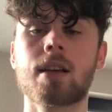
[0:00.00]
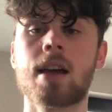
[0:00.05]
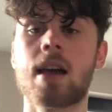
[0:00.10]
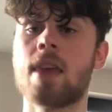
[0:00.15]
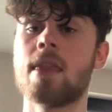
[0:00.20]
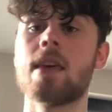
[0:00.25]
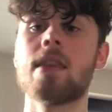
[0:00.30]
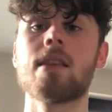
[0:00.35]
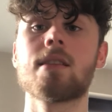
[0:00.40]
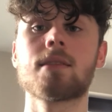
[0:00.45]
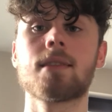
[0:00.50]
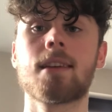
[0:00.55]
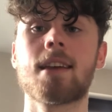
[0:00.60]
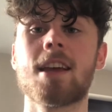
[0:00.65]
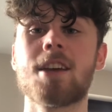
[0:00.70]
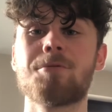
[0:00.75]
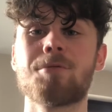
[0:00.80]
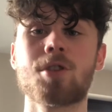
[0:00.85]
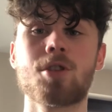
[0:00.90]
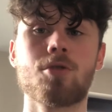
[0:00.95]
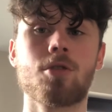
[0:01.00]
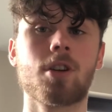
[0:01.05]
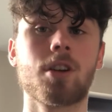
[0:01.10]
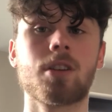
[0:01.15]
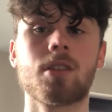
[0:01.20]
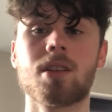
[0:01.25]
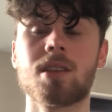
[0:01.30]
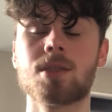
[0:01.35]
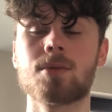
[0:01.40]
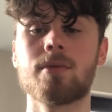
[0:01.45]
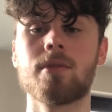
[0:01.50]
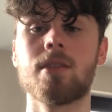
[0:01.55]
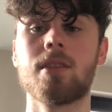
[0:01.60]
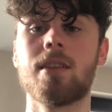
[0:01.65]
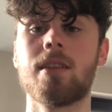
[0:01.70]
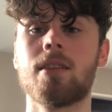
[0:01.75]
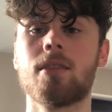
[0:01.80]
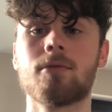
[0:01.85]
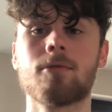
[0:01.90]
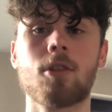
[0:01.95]
and then there's a game where you can dance with a
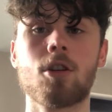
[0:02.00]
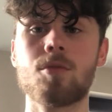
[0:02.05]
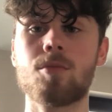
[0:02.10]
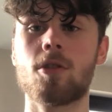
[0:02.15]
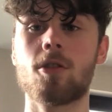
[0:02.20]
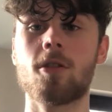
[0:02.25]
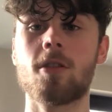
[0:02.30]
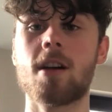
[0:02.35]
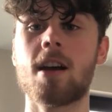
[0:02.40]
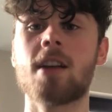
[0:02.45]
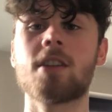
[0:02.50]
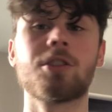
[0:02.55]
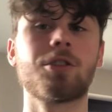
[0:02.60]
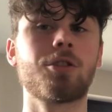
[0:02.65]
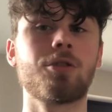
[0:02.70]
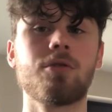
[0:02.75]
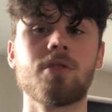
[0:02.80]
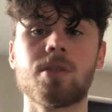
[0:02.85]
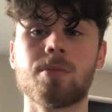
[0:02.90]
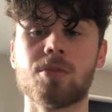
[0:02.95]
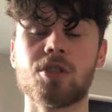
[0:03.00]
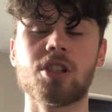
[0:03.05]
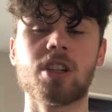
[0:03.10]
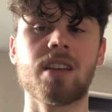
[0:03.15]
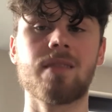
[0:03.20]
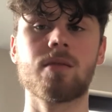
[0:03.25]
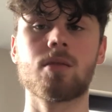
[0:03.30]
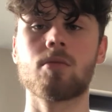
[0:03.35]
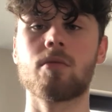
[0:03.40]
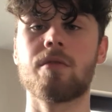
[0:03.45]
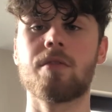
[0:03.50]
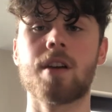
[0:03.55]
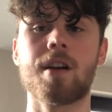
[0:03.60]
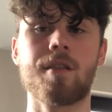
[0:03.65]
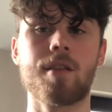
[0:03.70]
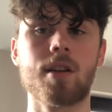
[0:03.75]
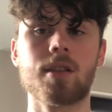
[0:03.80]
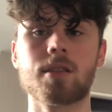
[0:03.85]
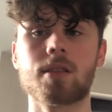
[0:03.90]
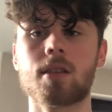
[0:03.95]
little robot and shoot some shapes with
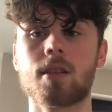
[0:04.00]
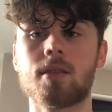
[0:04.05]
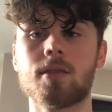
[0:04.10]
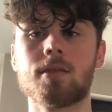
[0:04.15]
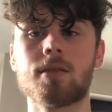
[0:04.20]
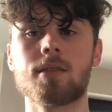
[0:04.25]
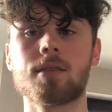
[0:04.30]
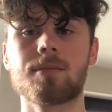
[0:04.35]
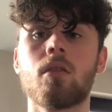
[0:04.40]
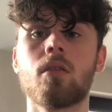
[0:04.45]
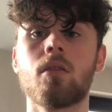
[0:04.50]
various guns.